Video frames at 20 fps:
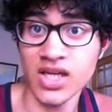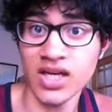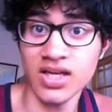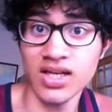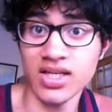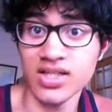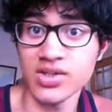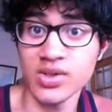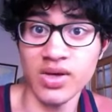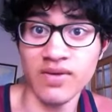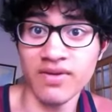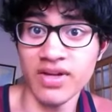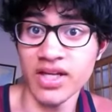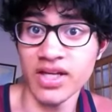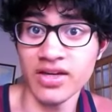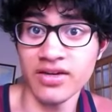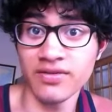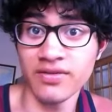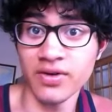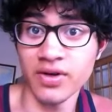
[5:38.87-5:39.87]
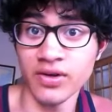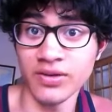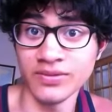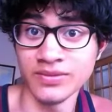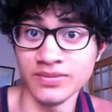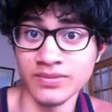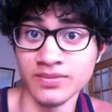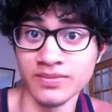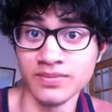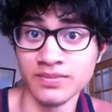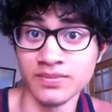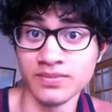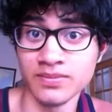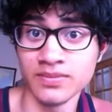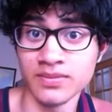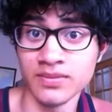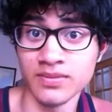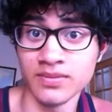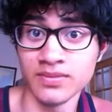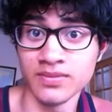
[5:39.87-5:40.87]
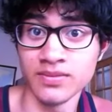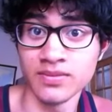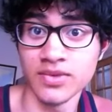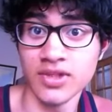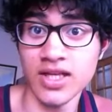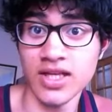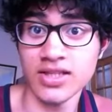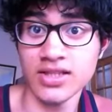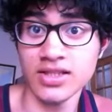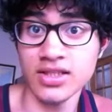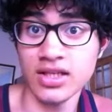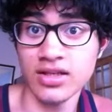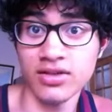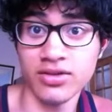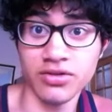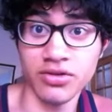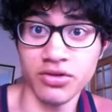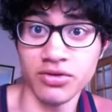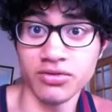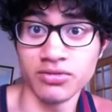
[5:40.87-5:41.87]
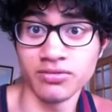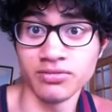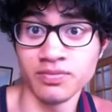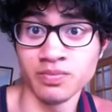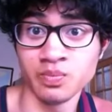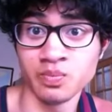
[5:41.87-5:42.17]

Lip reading: Unless you have an earphone that's see-through,